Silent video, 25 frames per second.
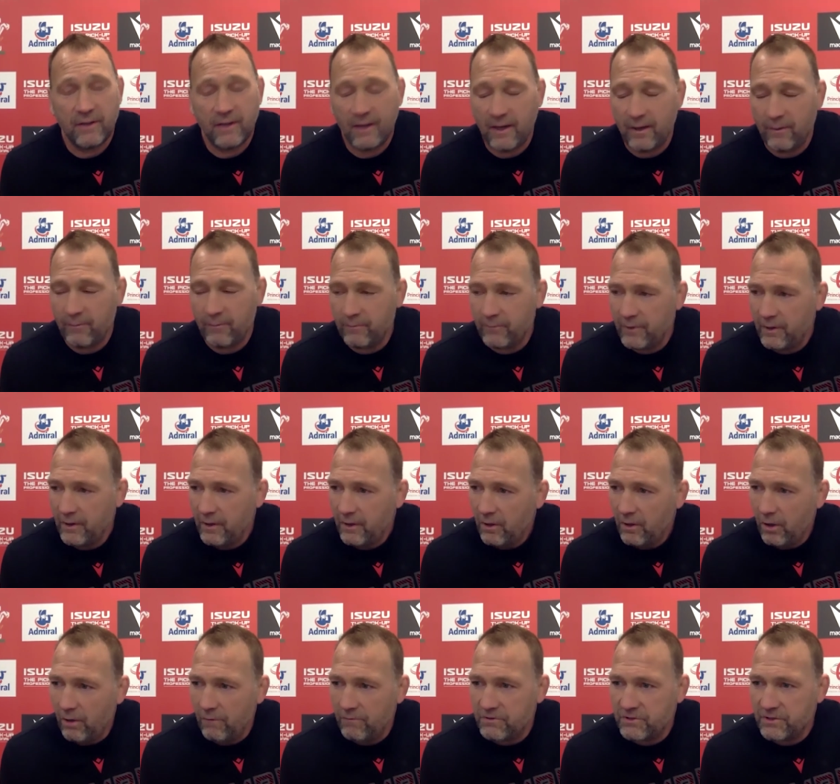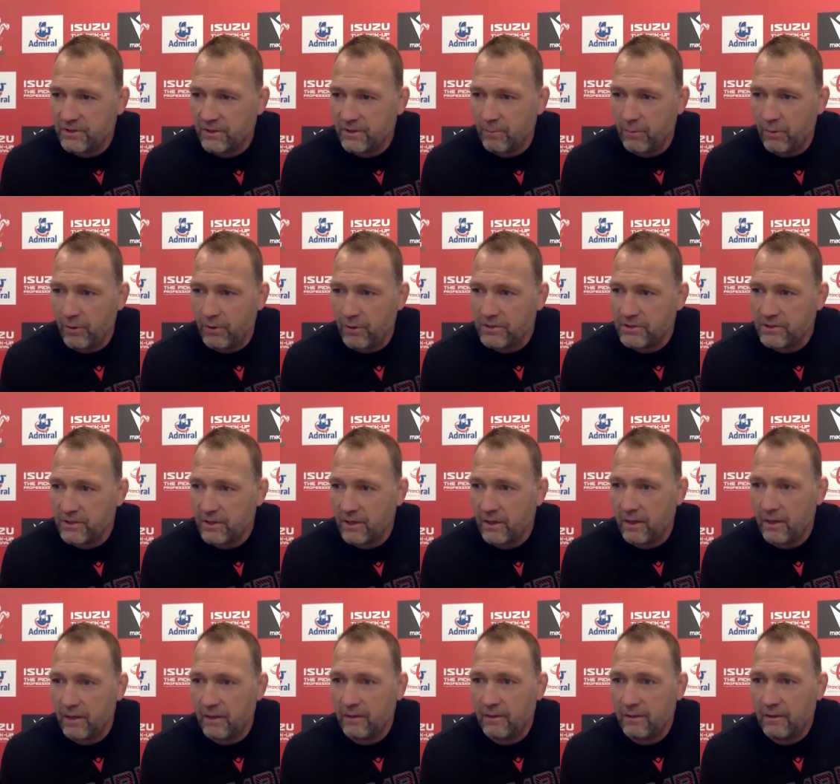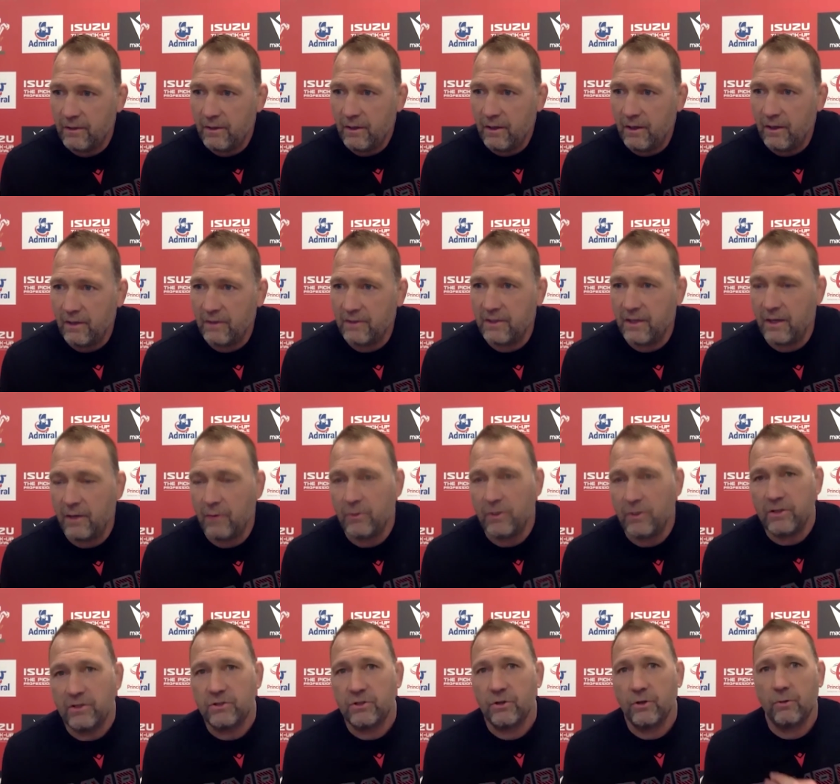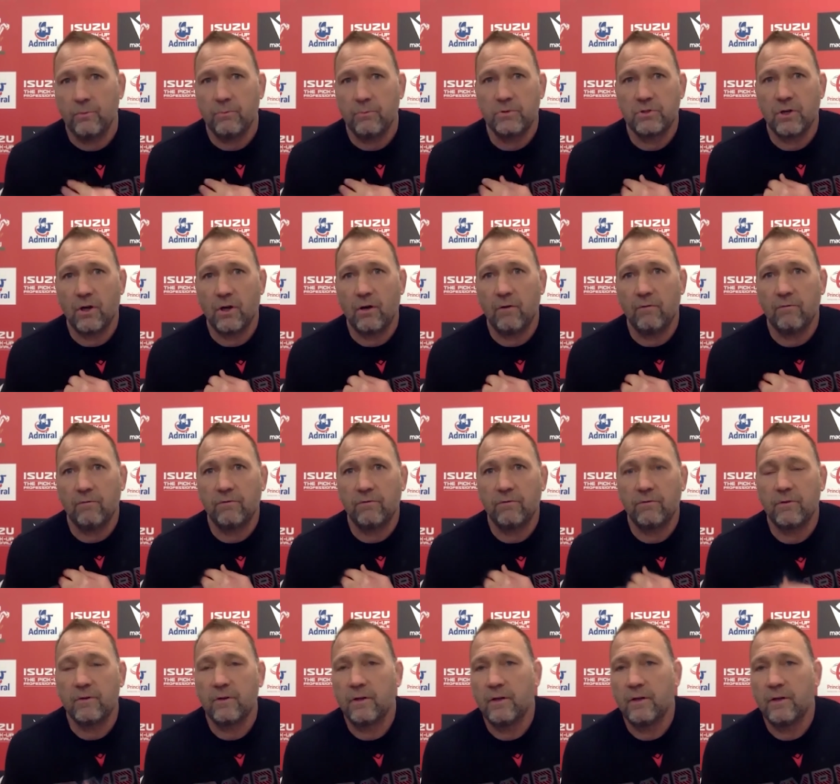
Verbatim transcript: Um, obviously, the boys are, are down in terms of